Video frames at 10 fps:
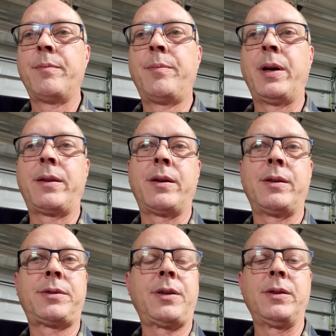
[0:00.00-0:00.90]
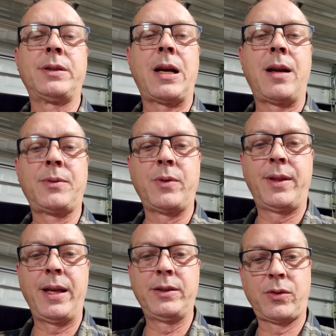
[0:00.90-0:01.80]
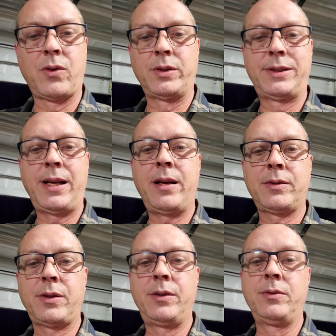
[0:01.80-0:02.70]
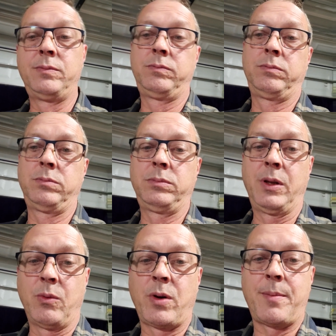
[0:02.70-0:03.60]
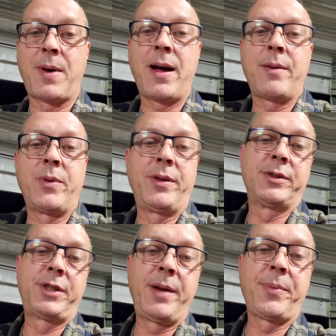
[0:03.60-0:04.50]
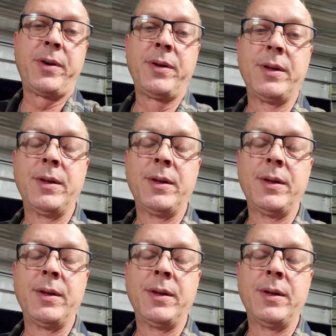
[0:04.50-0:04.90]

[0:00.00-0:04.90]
But there are certain times when things are on sale, so you want to buy them when they're cheaper.